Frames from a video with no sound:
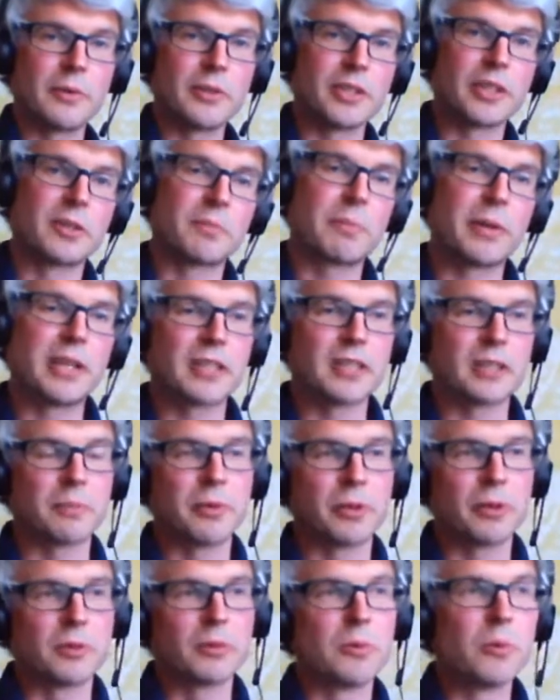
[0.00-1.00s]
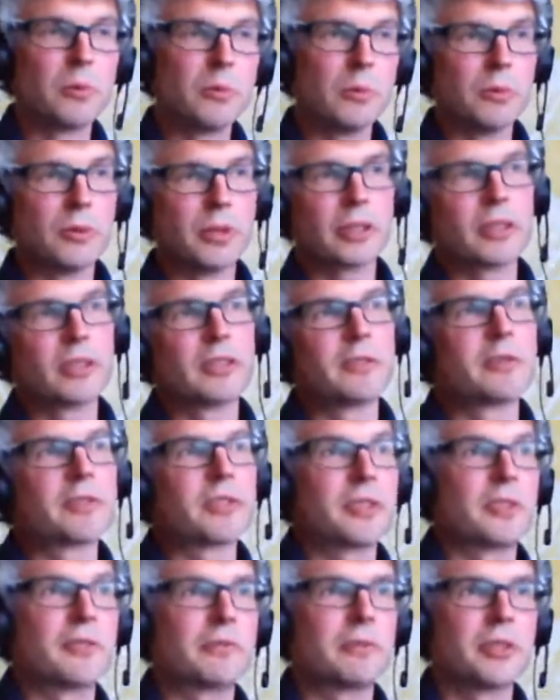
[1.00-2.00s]
which is based upon all the kind of
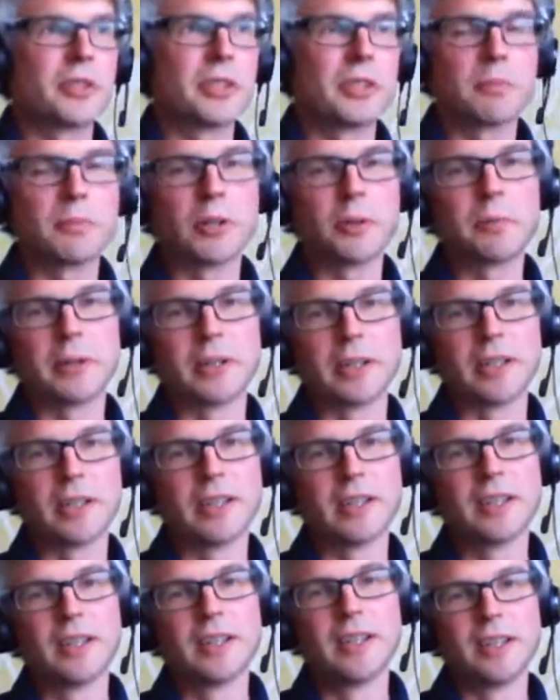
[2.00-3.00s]
stuff which is popular.